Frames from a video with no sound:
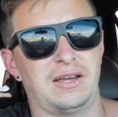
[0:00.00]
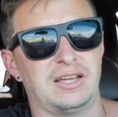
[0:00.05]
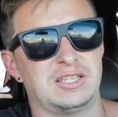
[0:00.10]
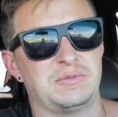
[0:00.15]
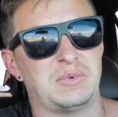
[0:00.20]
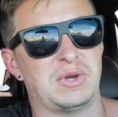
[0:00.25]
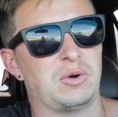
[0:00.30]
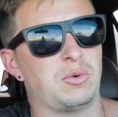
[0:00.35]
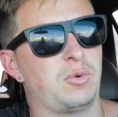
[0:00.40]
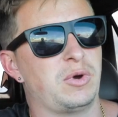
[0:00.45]

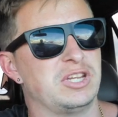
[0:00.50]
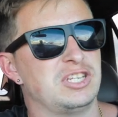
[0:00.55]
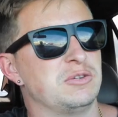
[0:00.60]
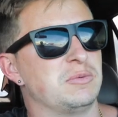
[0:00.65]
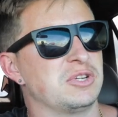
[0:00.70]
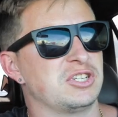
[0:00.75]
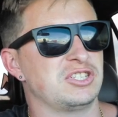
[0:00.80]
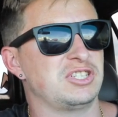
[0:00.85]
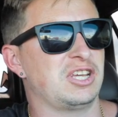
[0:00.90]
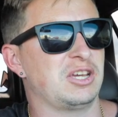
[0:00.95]
spent way too
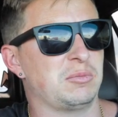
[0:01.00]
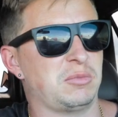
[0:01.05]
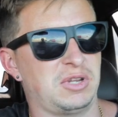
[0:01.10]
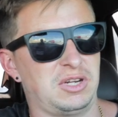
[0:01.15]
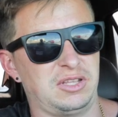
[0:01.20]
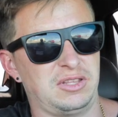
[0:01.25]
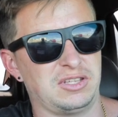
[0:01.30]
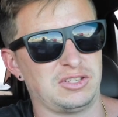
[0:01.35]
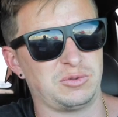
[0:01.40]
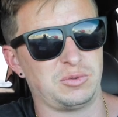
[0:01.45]
much damn
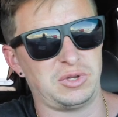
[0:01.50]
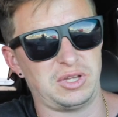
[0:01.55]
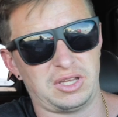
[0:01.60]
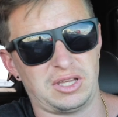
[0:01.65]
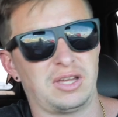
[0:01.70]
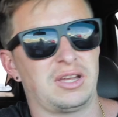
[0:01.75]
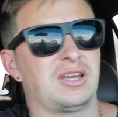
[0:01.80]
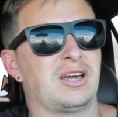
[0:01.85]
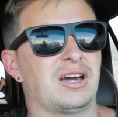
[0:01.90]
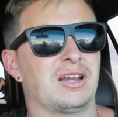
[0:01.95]
money this week.
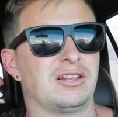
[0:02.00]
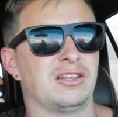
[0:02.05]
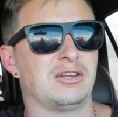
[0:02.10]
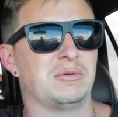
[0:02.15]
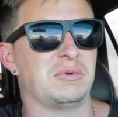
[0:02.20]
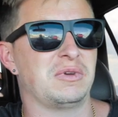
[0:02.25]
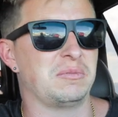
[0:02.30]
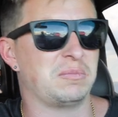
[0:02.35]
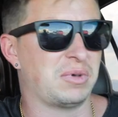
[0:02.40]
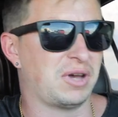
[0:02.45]
Got a
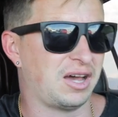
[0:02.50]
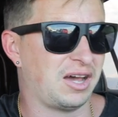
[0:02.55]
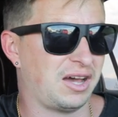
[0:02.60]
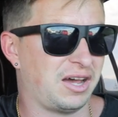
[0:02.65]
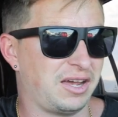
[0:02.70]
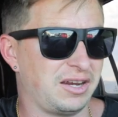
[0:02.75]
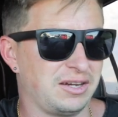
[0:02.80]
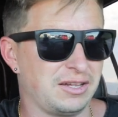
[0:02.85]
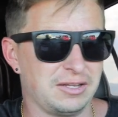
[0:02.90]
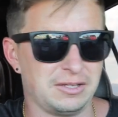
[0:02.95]
little bit
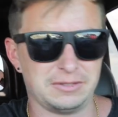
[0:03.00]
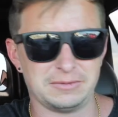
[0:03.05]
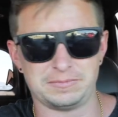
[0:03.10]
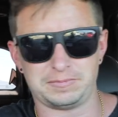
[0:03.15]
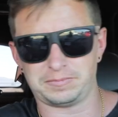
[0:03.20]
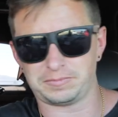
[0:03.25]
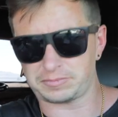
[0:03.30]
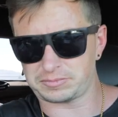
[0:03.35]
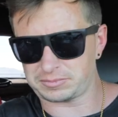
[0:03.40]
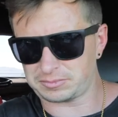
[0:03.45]
behind.
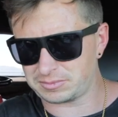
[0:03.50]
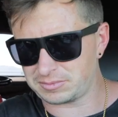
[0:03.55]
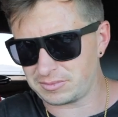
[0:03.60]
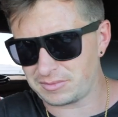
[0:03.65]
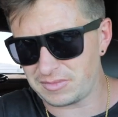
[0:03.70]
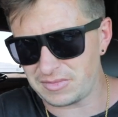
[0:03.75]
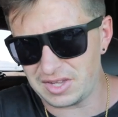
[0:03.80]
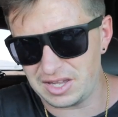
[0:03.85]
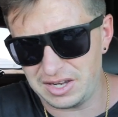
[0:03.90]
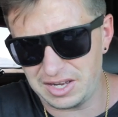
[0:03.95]

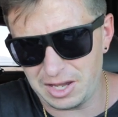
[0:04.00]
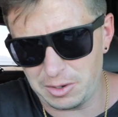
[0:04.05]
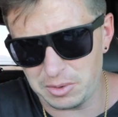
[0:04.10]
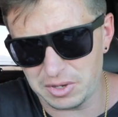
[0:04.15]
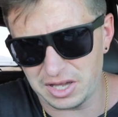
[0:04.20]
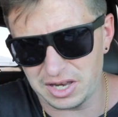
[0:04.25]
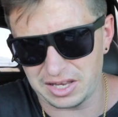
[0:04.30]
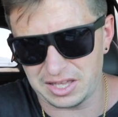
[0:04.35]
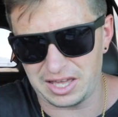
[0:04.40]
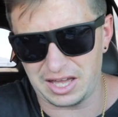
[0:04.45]
Now
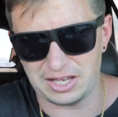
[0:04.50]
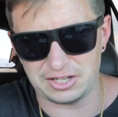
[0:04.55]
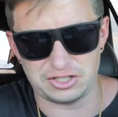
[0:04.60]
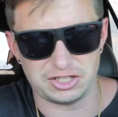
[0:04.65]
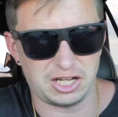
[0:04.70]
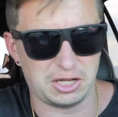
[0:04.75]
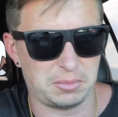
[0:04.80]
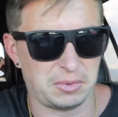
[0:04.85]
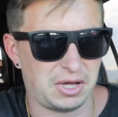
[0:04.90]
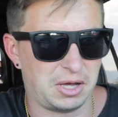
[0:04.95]
we gotta catch
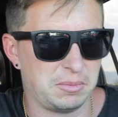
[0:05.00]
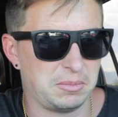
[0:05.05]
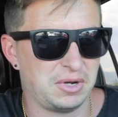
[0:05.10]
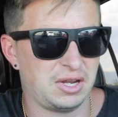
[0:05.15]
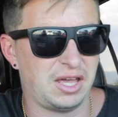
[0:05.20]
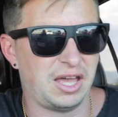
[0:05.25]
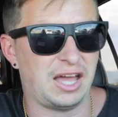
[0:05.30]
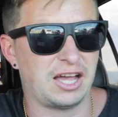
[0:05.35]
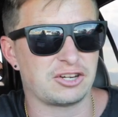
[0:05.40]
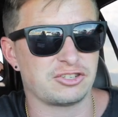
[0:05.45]
up. I'm
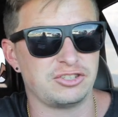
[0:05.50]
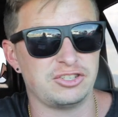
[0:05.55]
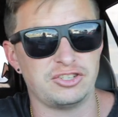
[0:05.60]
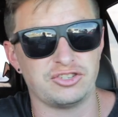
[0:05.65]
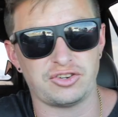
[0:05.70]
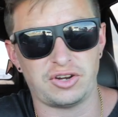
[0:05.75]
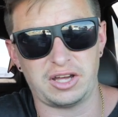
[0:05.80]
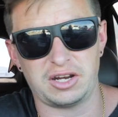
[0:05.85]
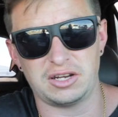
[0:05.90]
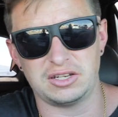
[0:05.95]
gonna actually
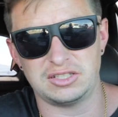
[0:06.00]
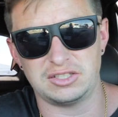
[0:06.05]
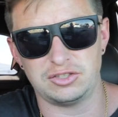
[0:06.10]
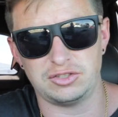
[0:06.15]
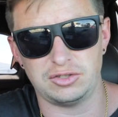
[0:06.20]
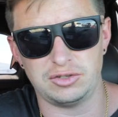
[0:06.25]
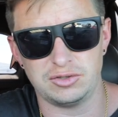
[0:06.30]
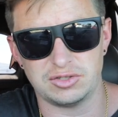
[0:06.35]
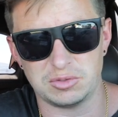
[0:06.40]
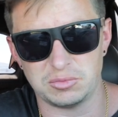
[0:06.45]
try to
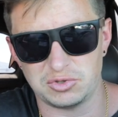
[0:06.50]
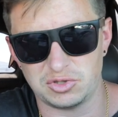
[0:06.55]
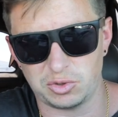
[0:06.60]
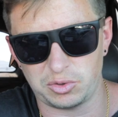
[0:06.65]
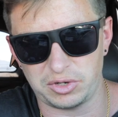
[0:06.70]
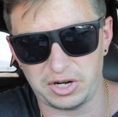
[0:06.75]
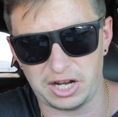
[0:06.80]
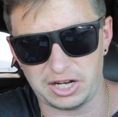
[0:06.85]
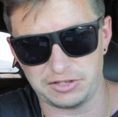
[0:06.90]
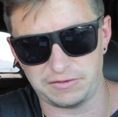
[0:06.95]
do some
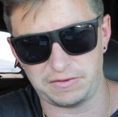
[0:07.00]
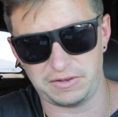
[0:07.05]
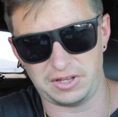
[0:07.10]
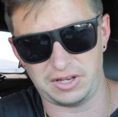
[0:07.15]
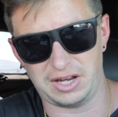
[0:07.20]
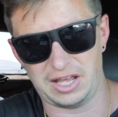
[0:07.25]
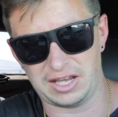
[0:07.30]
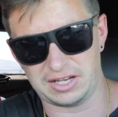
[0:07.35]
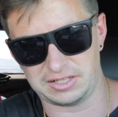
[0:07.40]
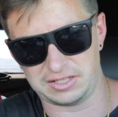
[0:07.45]
DoorDash for
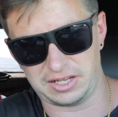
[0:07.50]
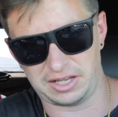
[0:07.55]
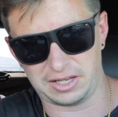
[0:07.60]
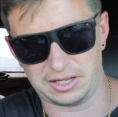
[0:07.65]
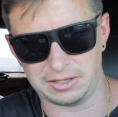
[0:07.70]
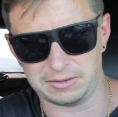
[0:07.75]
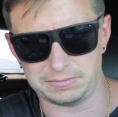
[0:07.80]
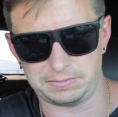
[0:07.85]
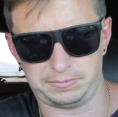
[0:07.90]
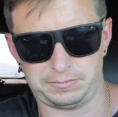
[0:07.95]
the next like
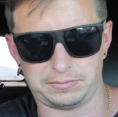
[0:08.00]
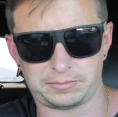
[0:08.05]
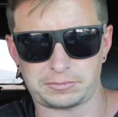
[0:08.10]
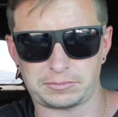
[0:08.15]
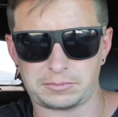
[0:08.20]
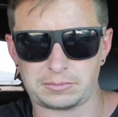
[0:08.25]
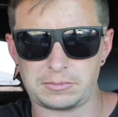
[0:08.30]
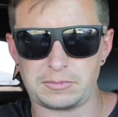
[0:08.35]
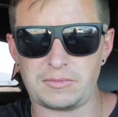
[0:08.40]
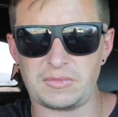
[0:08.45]

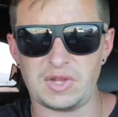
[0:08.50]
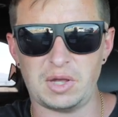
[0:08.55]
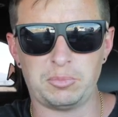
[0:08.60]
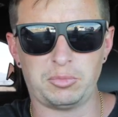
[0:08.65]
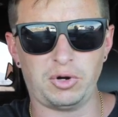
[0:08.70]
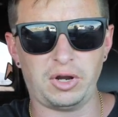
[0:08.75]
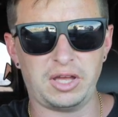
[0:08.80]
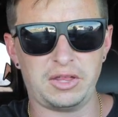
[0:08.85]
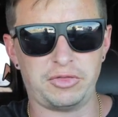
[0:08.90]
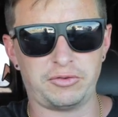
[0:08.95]

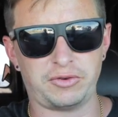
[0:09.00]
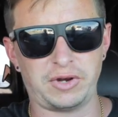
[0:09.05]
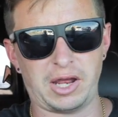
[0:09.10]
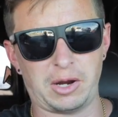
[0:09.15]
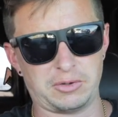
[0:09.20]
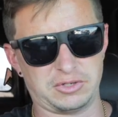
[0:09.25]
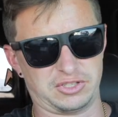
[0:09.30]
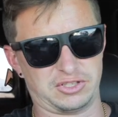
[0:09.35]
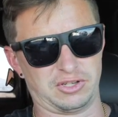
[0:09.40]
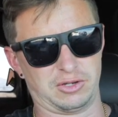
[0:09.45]
probably 3
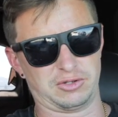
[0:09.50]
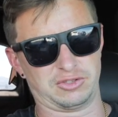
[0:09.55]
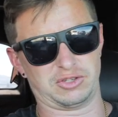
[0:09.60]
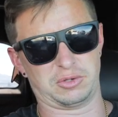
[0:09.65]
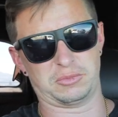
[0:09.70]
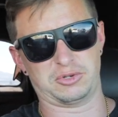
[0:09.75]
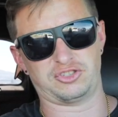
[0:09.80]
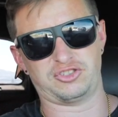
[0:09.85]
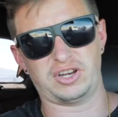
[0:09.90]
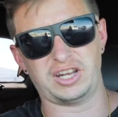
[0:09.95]
hours or so. So
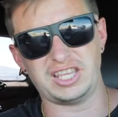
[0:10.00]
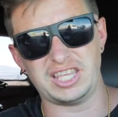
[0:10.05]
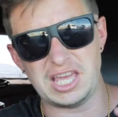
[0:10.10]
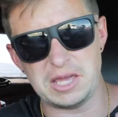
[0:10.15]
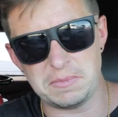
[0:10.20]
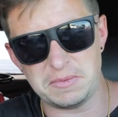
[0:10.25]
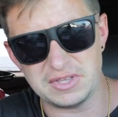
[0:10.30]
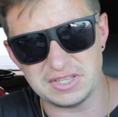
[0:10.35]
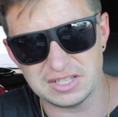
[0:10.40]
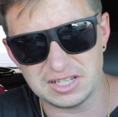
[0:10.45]
I'm gonna try to
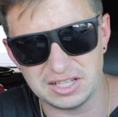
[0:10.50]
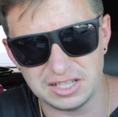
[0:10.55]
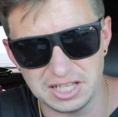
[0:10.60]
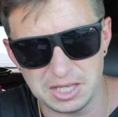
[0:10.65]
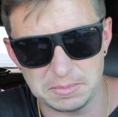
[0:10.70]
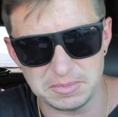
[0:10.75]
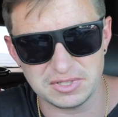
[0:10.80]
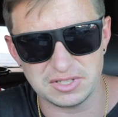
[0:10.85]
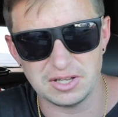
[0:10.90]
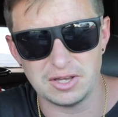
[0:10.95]
keep these
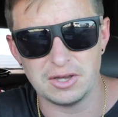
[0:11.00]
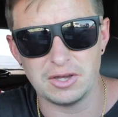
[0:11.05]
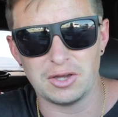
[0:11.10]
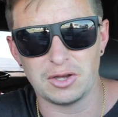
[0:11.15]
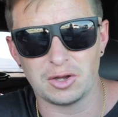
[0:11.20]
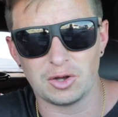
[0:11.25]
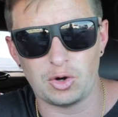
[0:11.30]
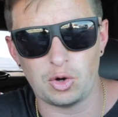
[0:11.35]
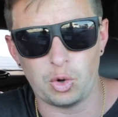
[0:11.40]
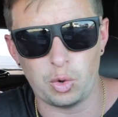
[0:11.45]
clips
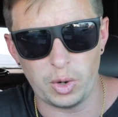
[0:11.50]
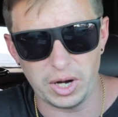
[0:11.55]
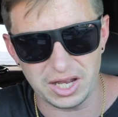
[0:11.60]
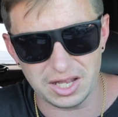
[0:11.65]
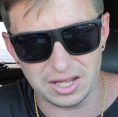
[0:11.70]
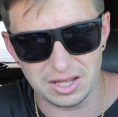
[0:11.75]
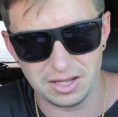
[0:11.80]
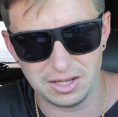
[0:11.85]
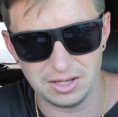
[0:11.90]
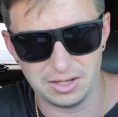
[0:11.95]

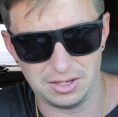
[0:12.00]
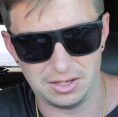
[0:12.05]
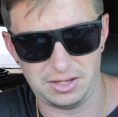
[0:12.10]
quick